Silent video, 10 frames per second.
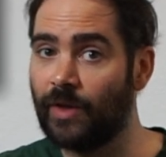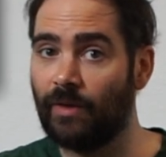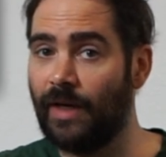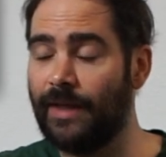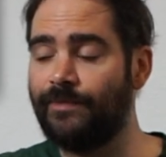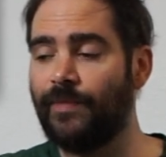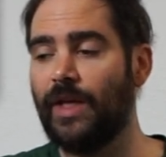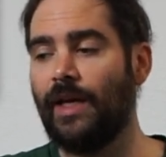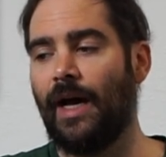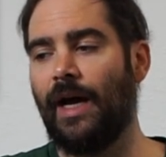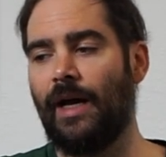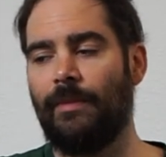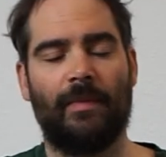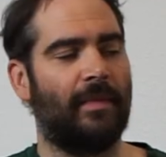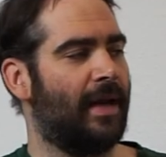Right?
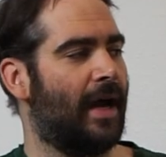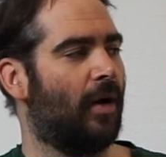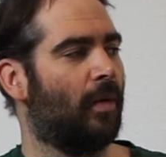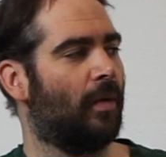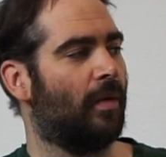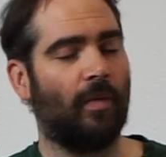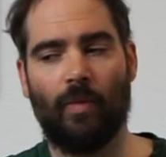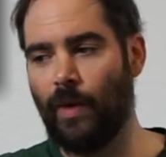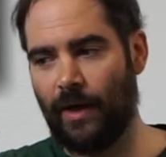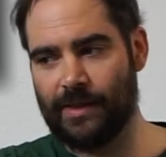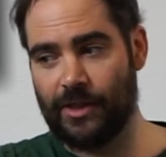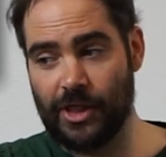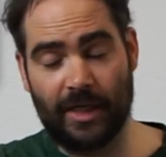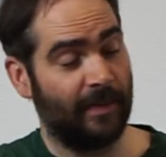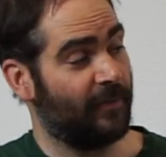Now, where does the
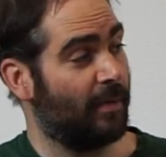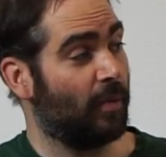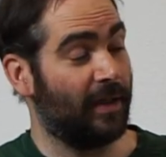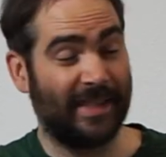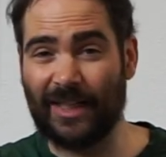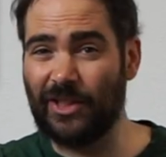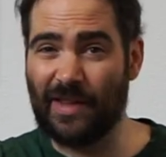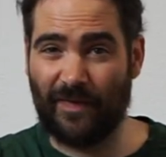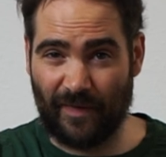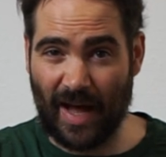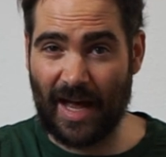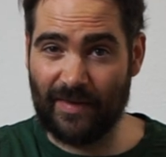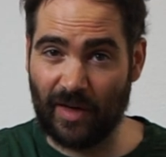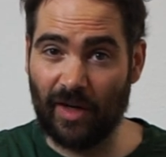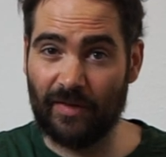G come from? Well, it's actually the
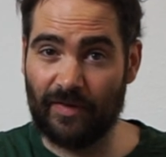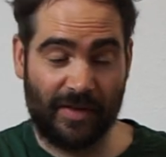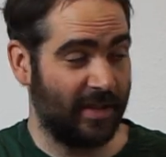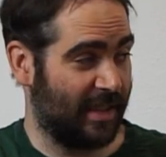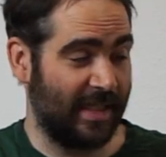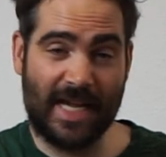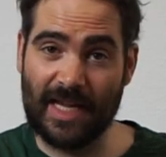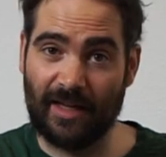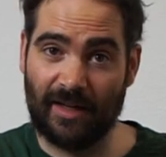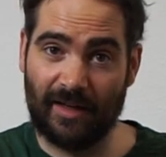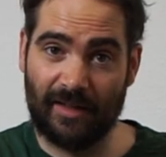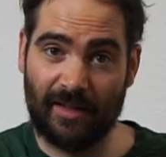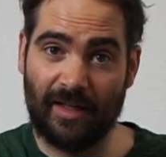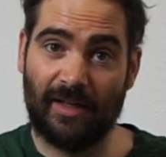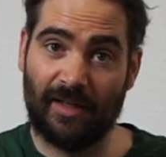5 of the C. Right?